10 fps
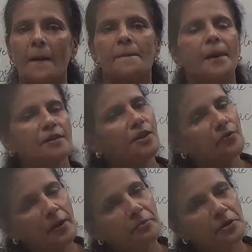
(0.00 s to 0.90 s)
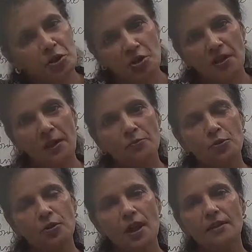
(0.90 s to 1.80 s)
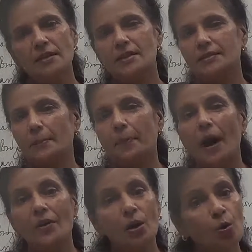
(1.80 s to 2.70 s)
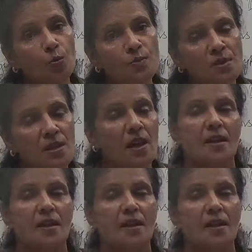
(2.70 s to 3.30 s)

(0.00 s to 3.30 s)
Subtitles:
But when Britishers came to India, they set up power looms,